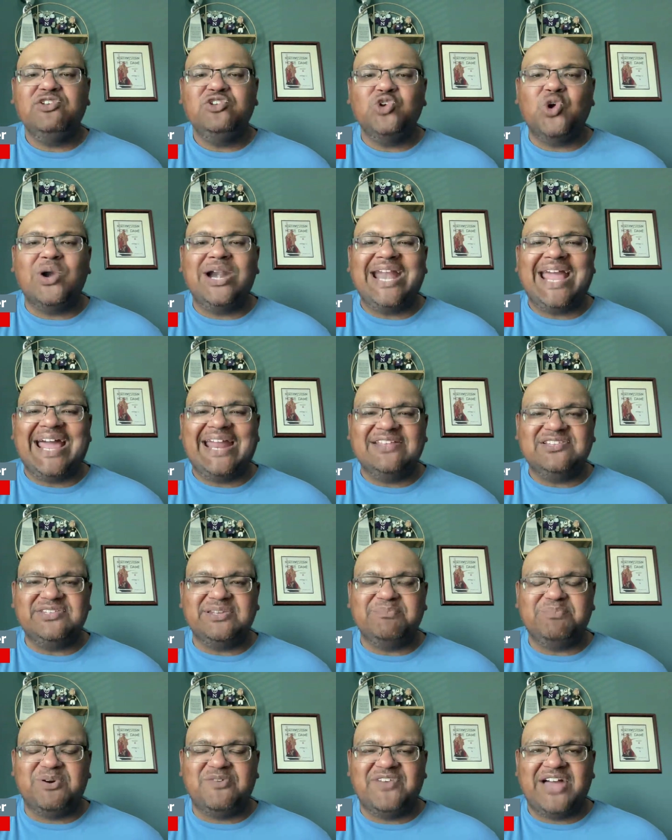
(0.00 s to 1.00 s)
Jordan
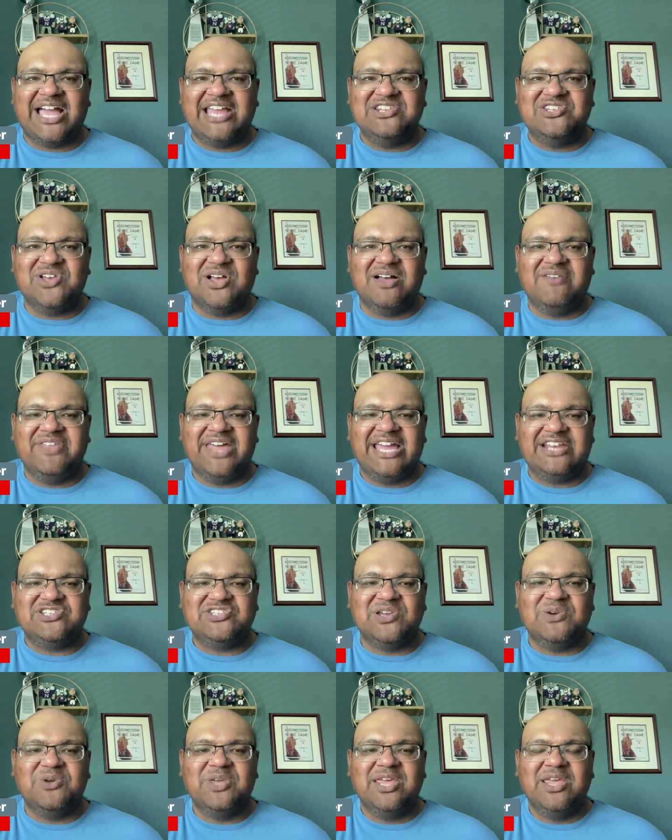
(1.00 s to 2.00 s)
Addison provides all that,
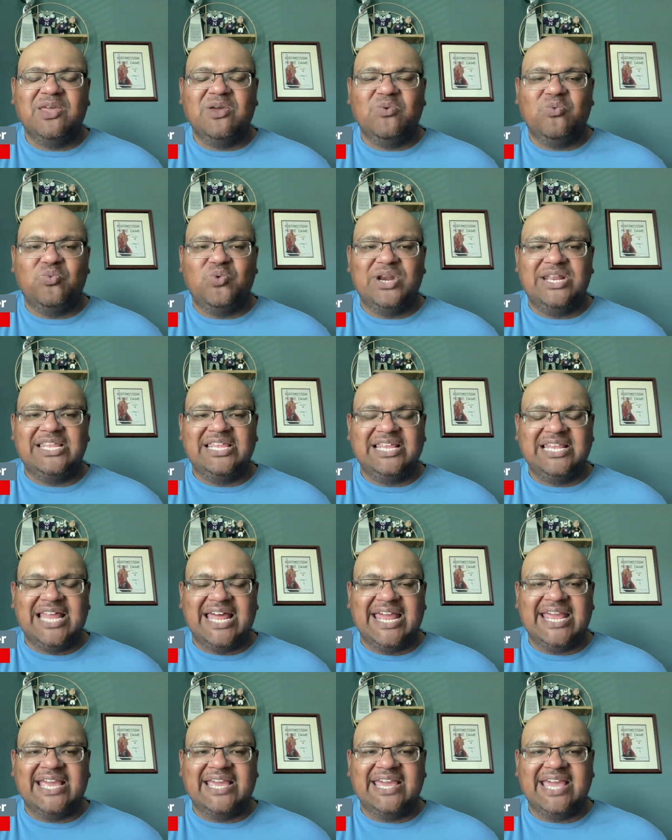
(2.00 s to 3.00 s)
so really
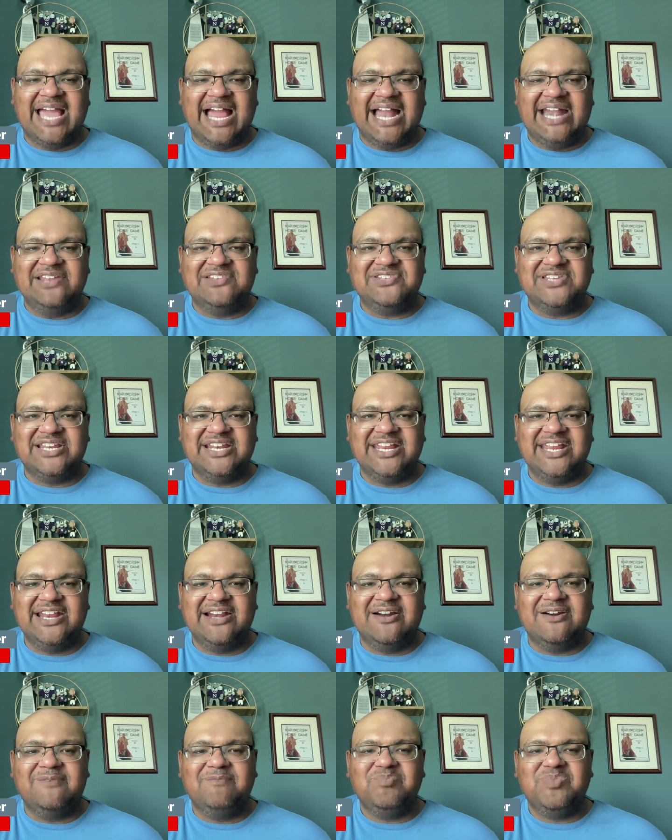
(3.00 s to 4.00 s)
like Addison
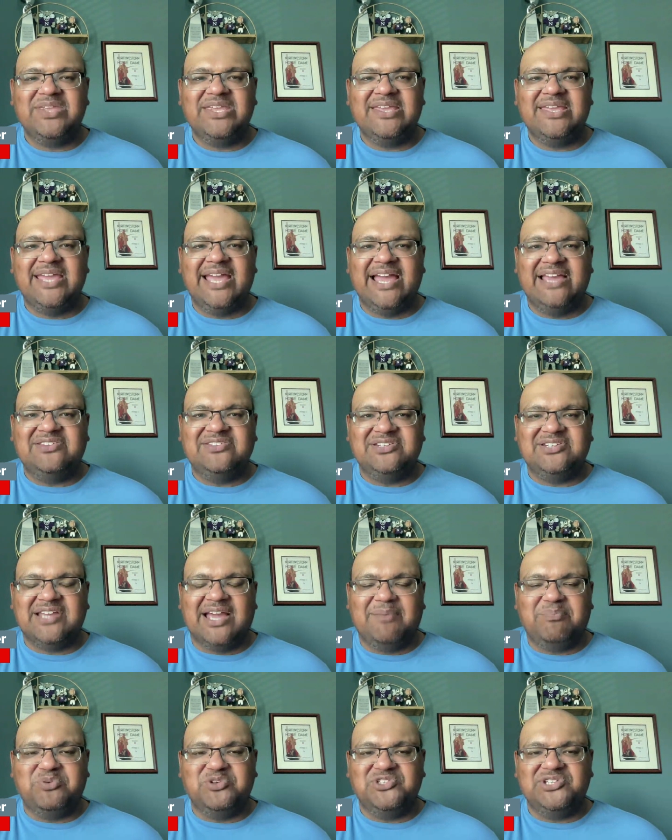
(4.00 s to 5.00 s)
here as the
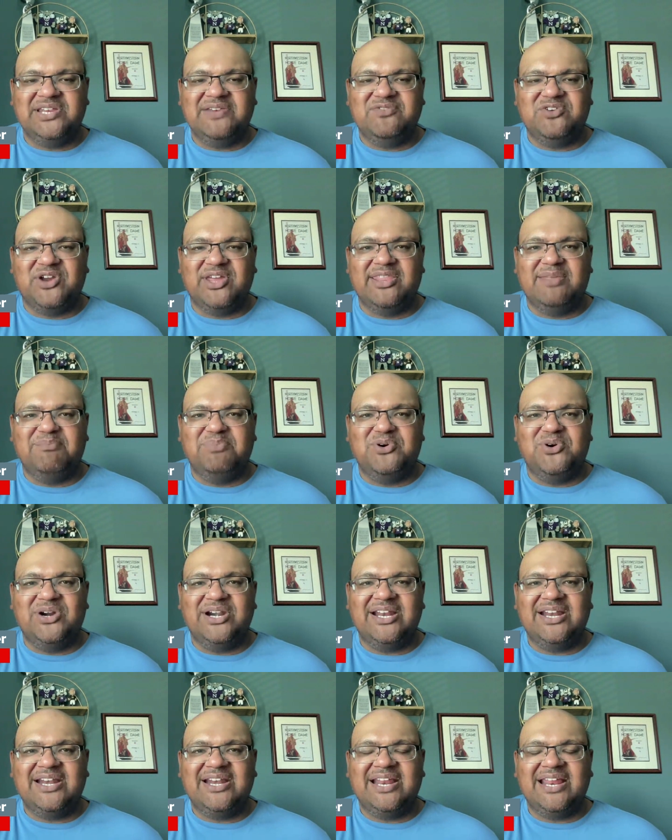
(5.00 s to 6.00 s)
top receiver on the
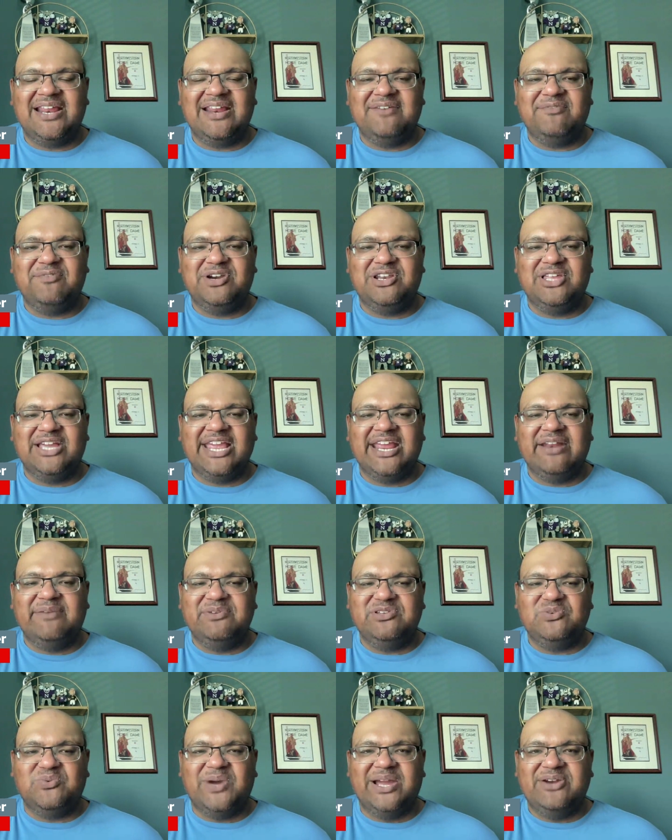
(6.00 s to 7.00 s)
board, and we're going to look at him
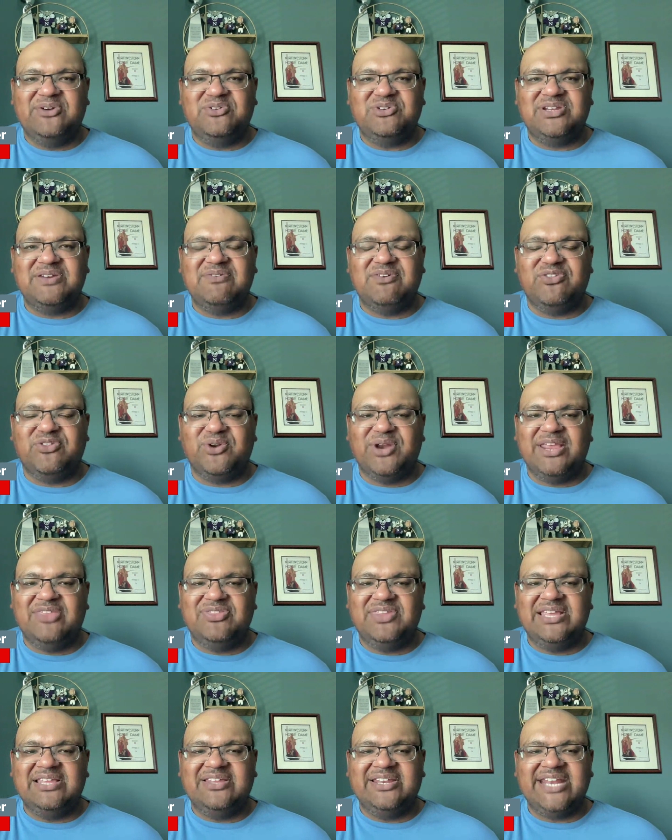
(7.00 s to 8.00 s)
as a wide receiver 3.
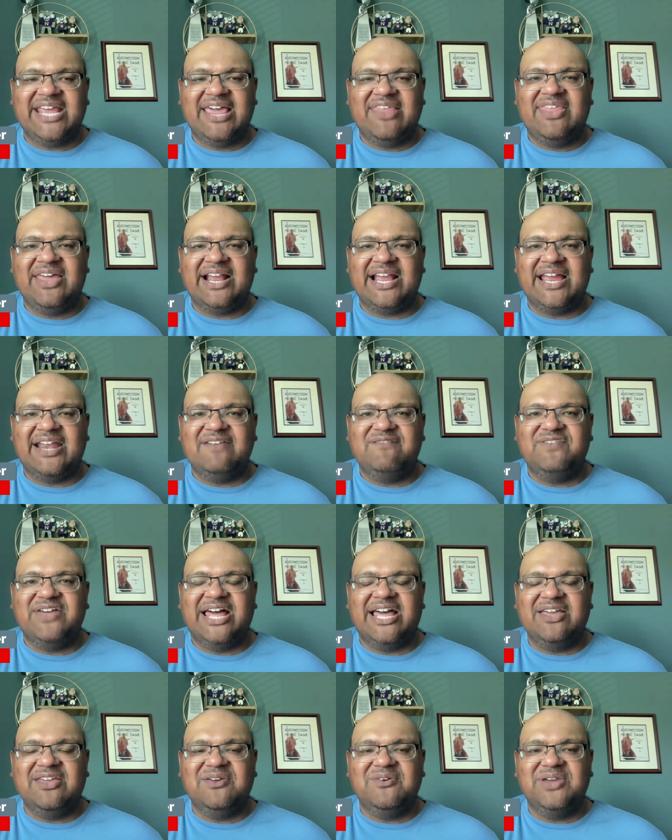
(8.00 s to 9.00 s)
Thielen had that kind of
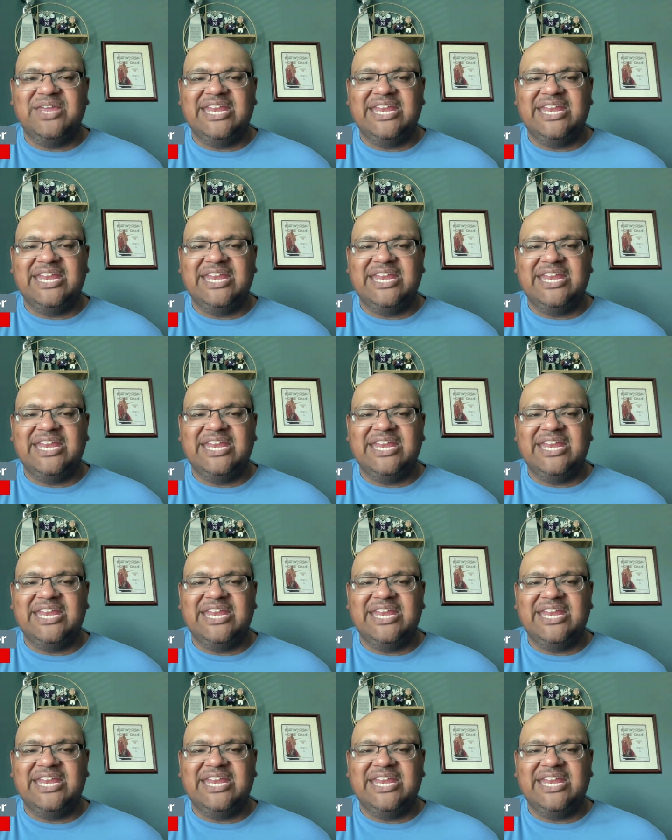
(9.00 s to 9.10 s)
value.